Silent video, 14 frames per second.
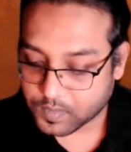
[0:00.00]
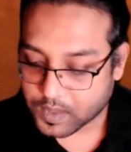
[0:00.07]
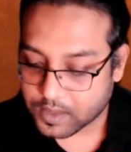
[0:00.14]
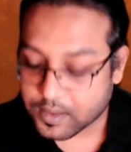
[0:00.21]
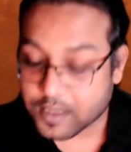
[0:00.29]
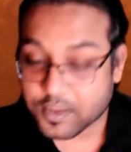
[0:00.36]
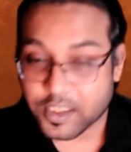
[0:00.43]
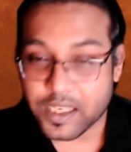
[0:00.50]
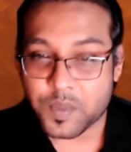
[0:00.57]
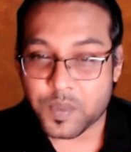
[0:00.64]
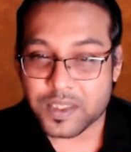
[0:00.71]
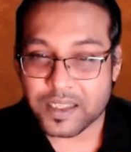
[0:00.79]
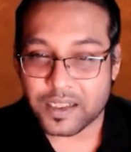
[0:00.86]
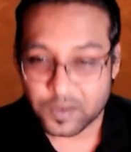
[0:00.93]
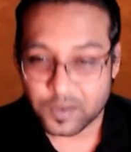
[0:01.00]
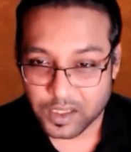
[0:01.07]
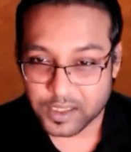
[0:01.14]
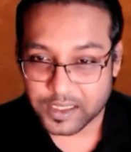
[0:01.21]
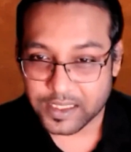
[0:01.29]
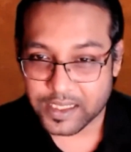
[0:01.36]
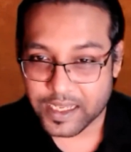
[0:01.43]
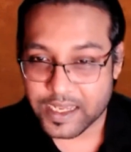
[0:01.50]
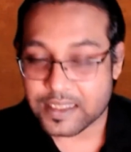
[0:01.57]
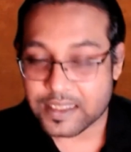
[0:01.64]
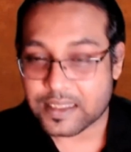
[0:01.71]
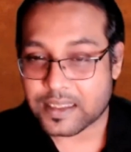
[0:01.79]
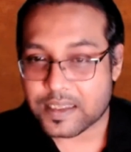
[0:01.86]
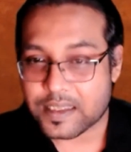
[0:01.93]
the 3% to 30
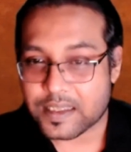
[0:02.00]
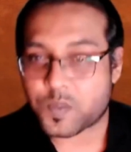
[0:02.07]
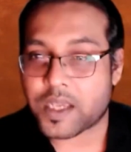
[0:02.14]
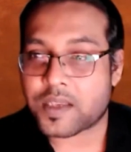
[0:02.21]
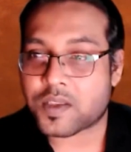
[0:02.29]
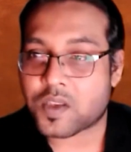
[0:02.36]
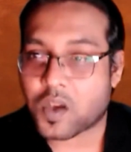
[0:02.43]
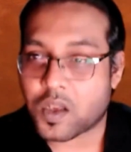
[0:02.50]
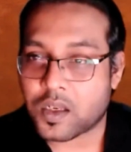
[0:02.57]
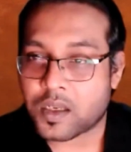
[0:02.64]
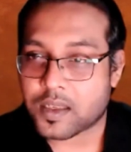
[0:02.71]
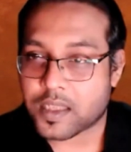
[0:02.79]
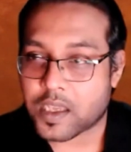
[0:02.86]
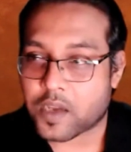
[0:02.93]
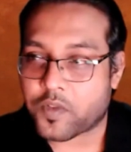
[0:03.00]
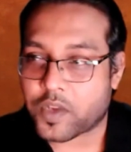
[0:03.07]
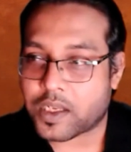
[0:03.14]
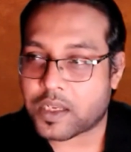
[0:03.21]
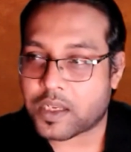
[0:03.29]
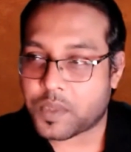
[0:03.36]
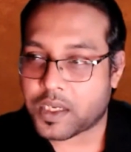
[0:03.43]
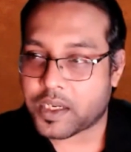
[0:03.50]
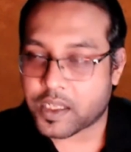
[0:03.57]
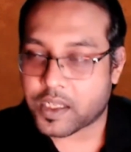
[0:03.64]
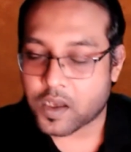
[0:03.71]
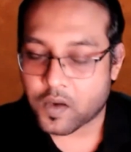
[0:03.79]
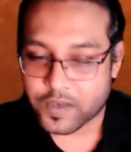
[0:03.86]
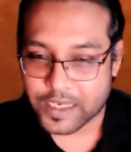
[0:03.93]
days is based on the availability
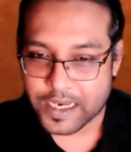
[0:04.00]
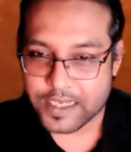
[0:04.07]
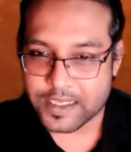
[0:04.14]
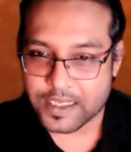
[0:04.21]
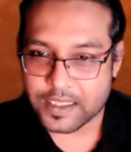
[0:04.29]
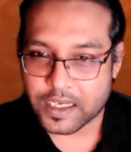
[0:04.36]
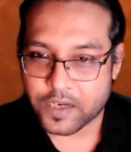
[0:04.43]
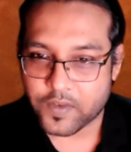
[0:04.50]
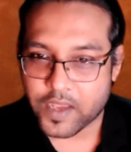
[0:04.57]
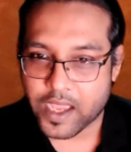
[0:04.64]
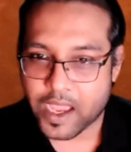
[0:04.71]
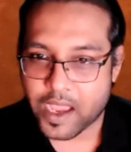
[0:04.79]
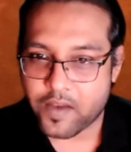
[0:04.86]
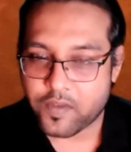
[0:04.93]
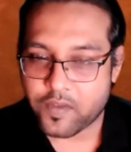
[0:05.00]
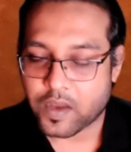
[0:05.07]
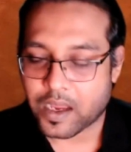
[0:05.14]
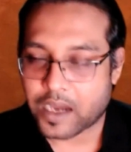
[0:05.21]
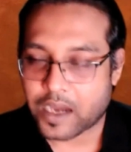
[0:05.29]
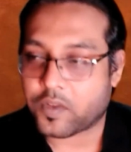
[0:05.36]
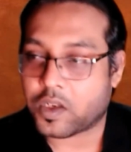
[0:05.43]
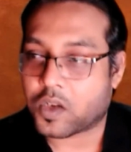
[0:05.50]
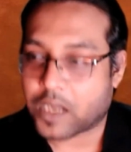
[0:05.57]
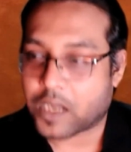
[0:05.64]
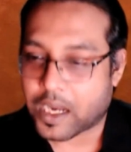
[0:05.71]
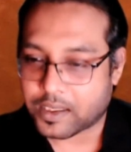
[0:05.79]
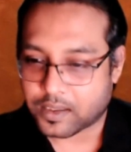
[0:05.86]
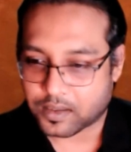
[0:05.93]
of data that we have. And we look
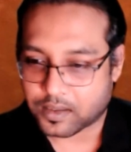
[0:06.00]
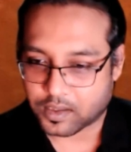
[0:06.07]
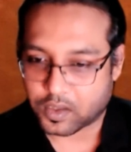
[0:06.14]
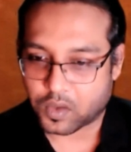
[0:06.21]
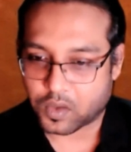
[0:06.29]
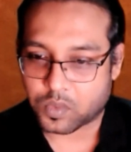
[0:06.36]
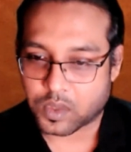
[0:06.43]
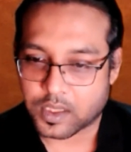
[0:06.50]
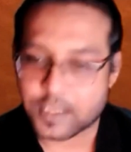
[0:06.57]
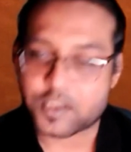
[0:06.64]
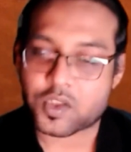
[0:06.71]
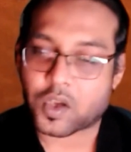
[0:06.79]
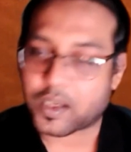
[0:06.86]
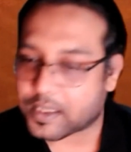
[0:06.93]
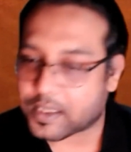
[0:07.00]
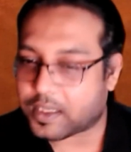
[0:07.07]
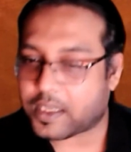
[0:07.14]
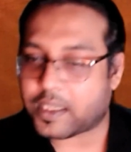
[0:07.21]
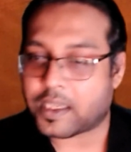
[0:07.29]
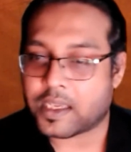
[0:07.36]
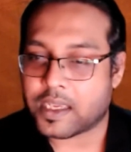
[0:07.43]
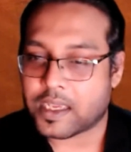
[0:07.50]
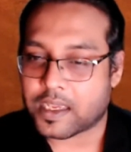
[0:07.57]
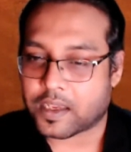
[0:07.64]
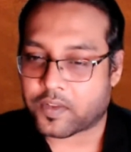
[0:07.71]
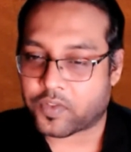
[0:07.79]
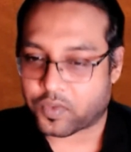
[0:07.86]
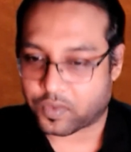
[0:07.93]
at, historically,
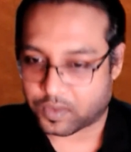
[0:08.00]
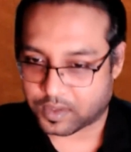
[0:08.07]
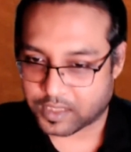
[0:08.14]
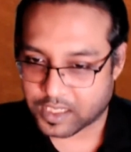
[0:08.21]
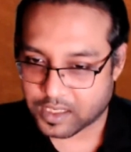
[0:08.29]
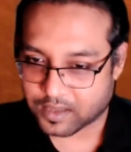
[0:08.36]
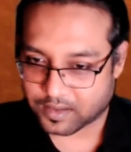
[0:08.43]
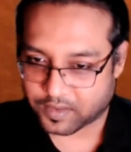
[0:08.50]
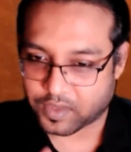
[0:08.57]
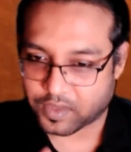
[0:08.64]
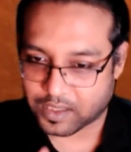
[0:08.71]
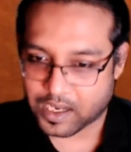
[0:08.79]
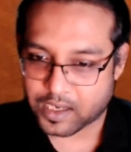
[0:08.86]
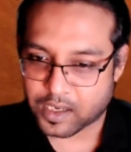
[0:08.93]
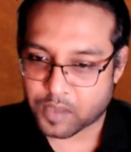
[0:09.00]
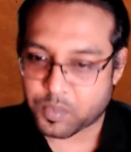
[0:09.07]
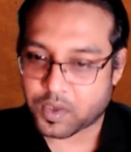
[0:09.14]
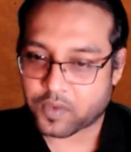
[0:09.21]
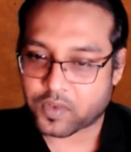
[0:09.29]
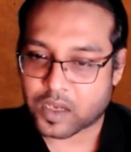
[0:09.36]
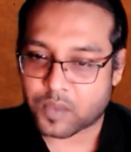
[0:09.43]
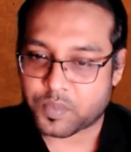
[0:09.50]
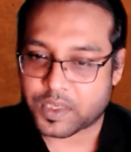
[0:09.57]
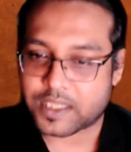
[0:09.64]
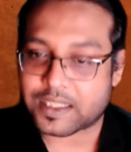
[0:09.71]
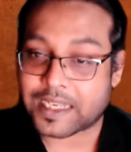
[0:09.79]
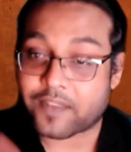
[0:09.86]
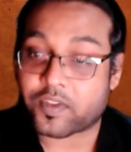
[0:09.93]
if there are a number of
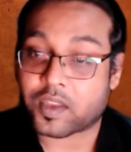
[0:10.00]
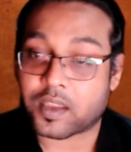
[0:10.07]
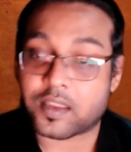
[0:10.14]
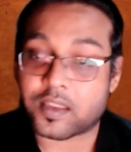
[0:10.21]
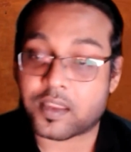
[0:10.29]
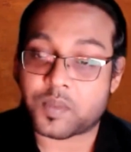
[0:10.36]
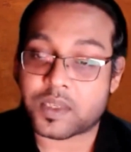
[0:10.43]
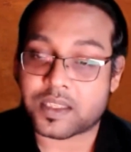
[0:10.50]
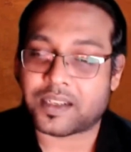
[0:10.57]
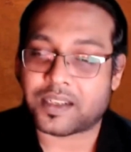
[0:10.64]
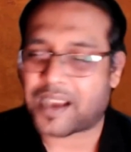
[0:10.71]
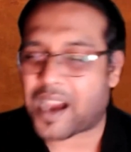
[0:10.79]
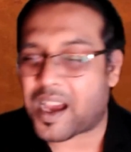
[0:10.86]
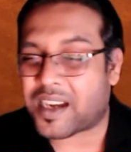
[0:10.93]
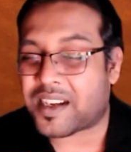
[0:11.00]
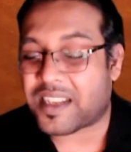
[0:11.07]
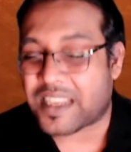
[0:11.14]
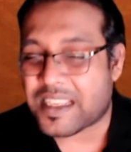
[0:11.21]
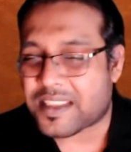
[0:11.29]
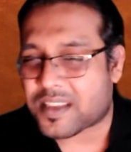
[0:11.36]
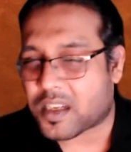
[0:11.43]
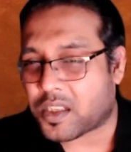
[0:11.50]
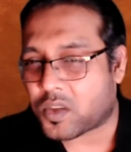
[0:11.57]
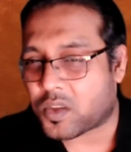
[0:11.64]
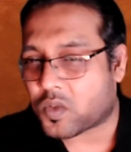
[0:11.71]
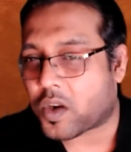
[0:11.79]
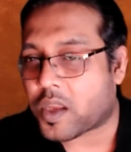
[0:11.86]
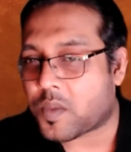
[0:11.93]
companies that have done 3% are at least 30
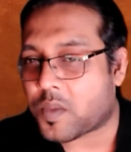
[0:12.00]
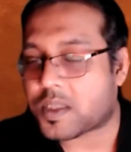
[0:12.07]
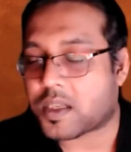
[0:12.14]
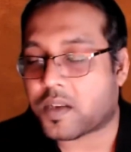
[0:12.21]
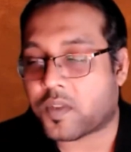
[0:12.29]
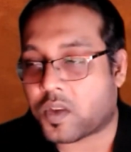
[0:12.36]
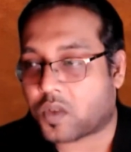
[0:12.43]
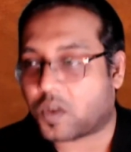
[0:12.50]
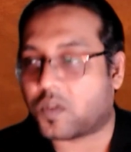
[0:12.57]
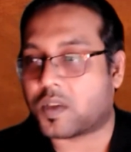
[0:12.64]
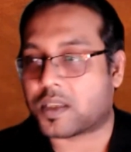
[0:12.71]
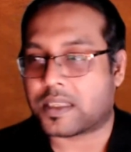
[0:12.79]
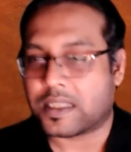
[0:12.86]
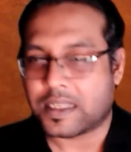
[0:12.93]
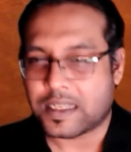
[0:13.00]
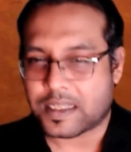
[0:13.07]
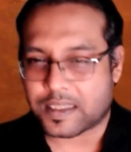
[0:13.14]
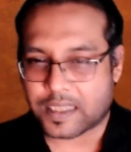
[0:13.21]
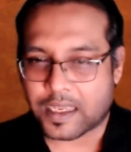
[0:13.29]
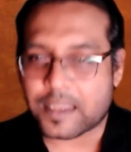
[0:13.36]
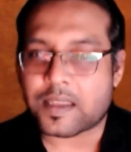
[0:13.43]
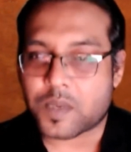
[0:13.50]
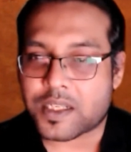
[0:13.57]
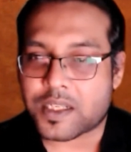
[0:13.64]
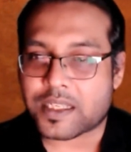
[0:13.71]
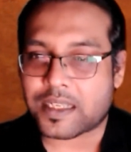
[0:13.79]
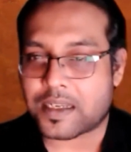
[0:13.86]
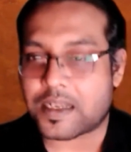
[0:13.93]
to 40% of the universe, then the
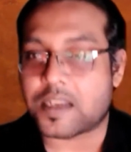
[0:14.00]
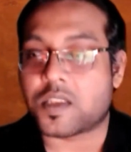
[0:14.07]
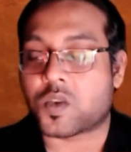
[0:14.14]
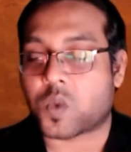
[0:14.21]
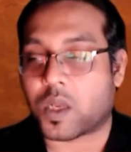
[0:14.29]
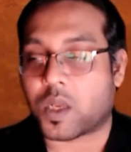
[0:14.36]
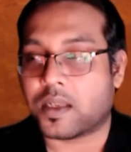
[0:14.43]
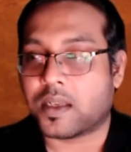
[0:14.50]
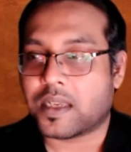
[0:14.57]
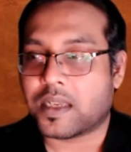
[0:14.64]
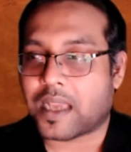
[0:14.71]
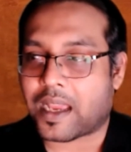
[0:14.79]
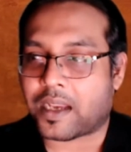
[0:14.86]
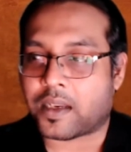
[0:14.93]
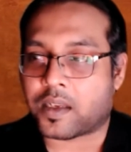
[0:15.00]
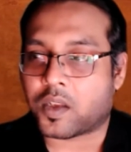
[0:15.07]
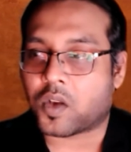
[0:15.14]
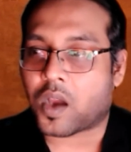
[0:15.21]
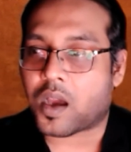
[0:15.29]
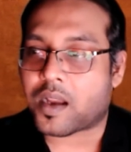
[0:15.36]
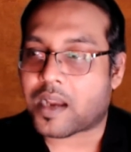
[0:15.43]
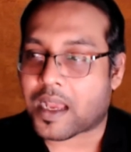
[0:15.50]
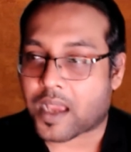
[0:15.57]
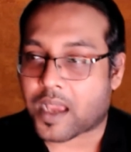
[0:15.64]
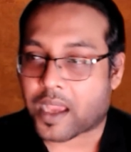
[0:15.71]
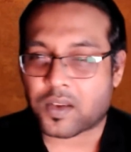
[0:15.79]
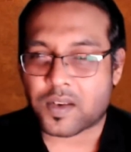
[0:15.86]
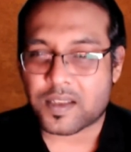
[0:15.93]
machine learns well. And, our
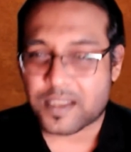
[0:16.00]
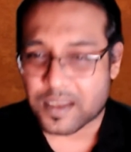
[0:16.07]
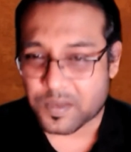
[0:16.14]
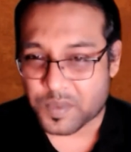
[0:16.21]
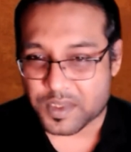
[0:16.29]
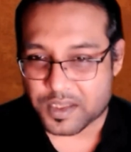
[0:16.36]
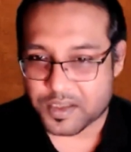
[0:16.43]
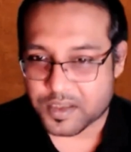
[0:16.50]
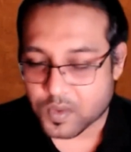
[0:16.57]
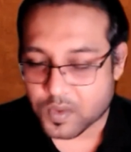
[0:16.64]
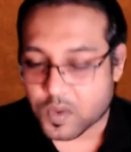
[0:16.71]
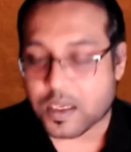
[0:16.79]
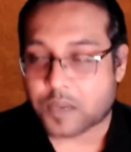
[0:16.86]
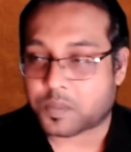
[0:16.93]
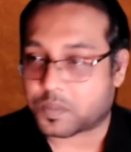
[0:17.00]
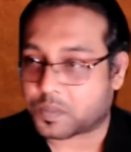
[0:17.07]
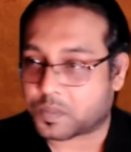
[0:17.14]
accuracy and precision goes up.